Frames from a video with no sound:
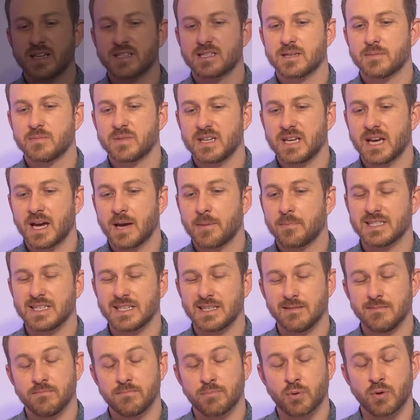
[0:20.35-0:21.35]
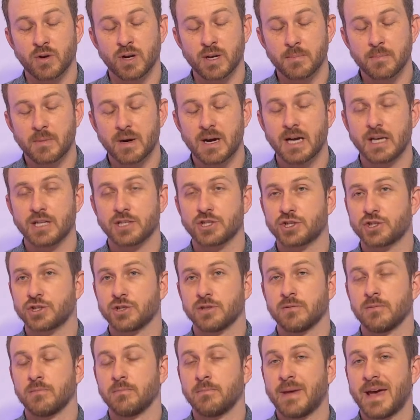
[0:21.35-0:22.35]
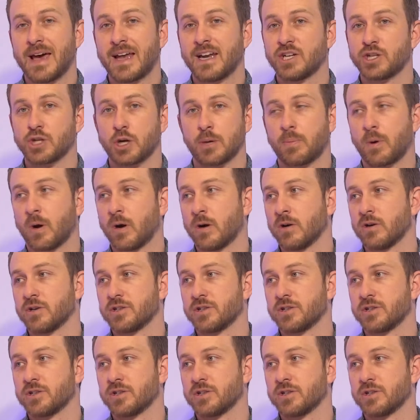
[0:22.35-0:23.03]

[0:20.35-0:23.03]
AdvancedMD, I pretty much manage our